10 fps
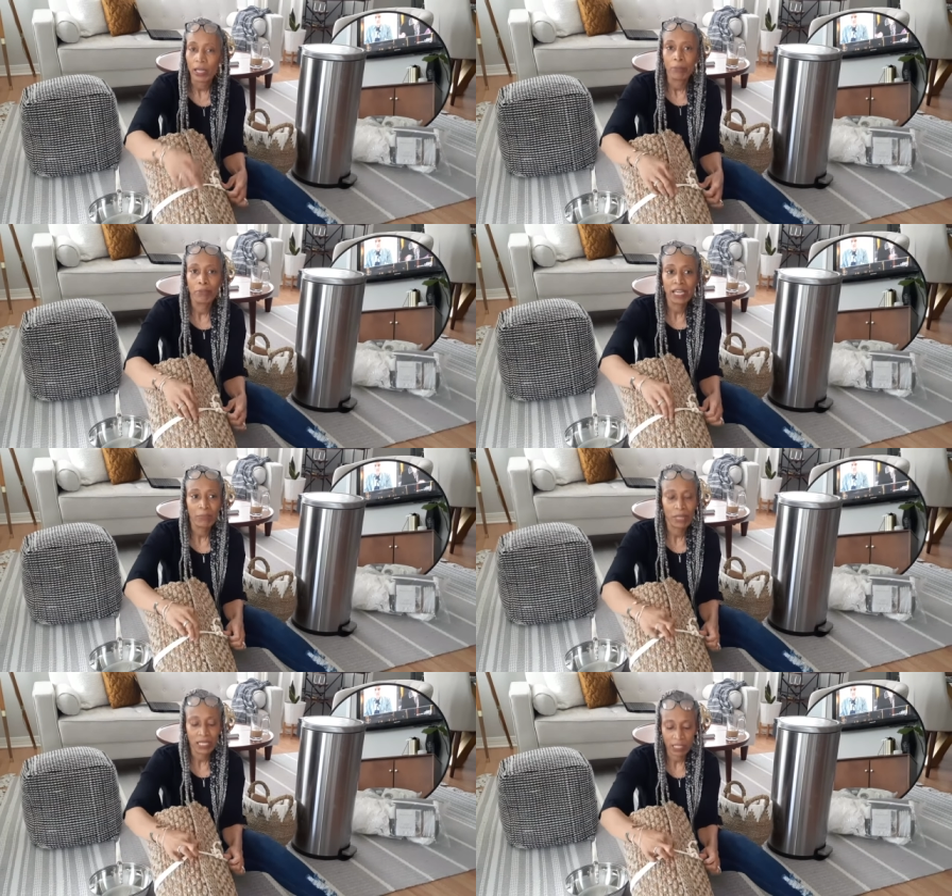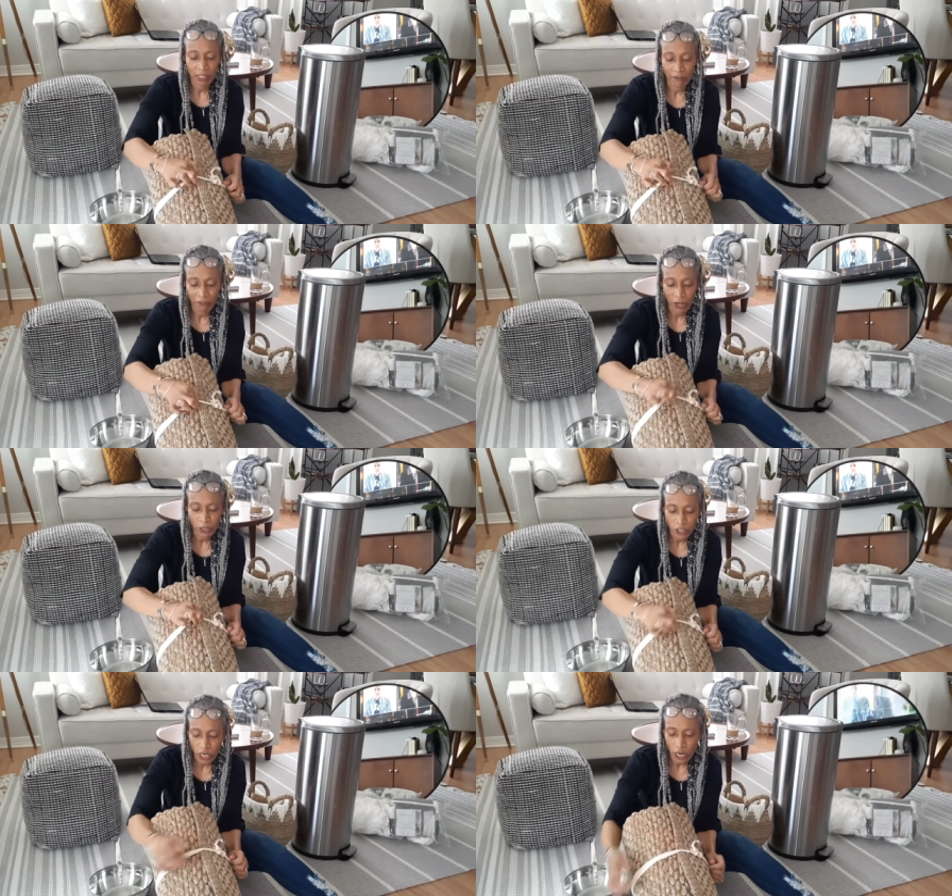big pieces of
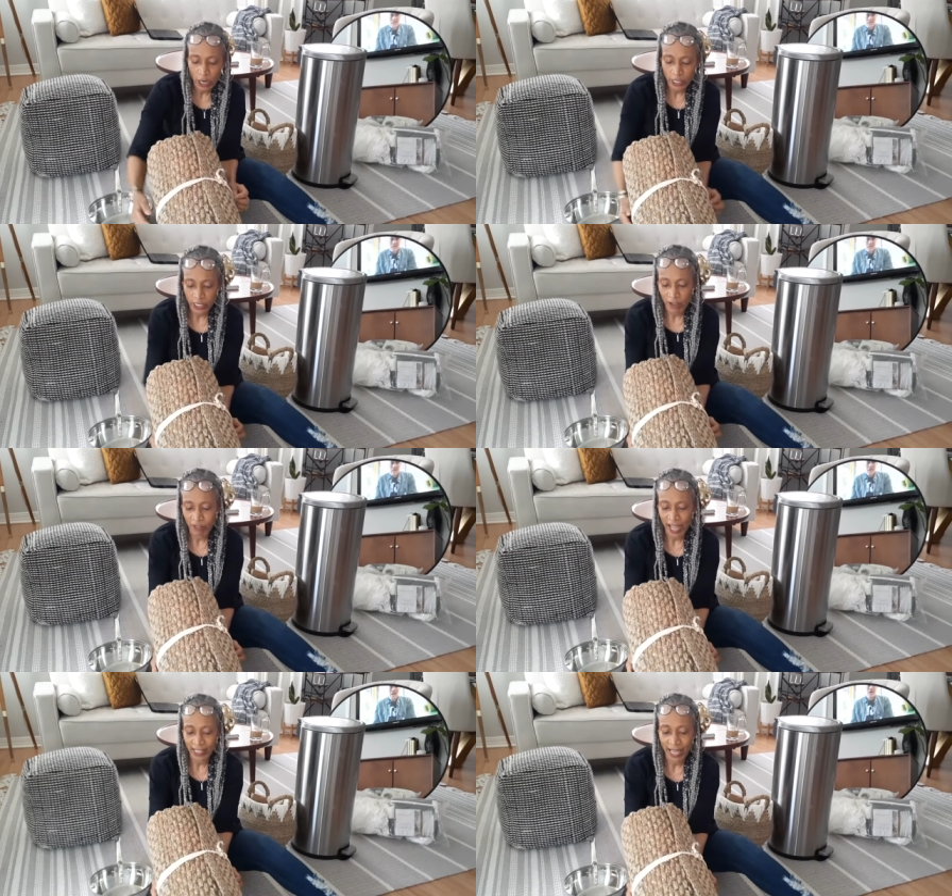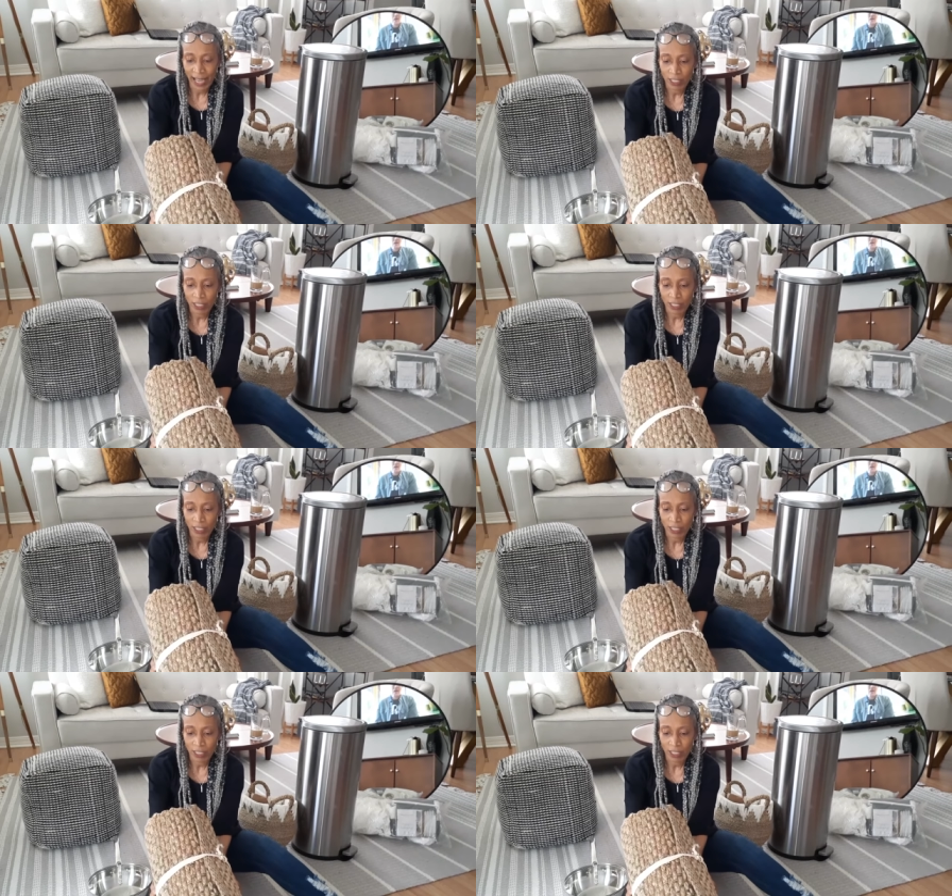furniture and stuff like that.